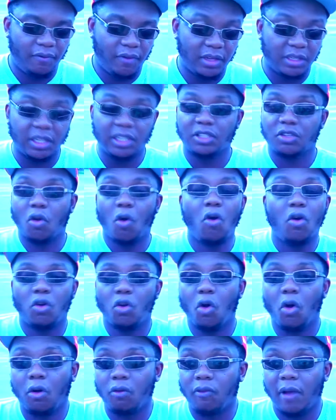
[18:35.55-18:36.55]
which is going
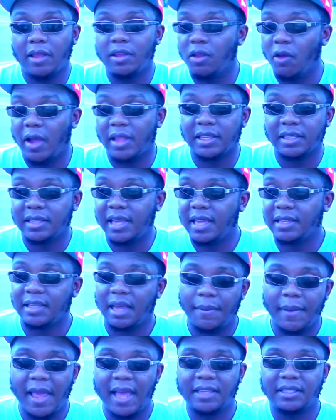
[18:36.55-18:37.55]
on, you know, at the same
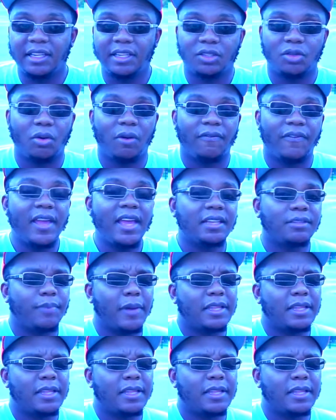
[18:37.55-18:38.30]
time as these two events.